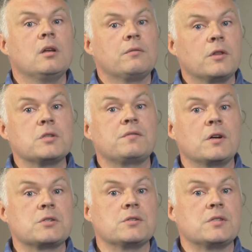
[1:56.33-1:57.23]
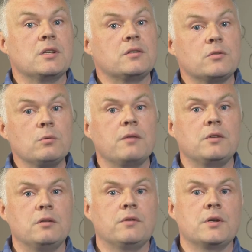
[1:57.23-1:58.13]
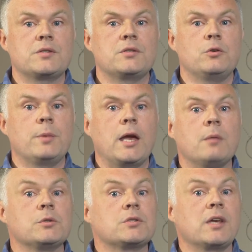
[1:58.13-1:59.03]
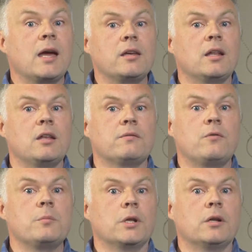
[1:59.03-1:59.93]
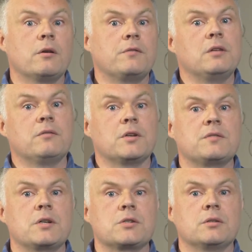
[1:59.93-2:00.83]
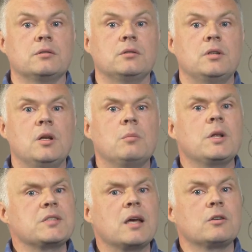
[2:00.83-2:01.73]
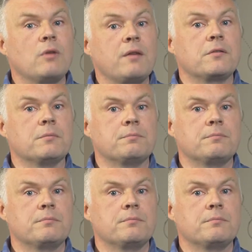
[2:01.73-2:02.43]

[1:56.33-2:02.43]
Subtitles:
For those functions that do have an inverse, you'll be able to calculate the formula of the inverse function, plus how to graph them.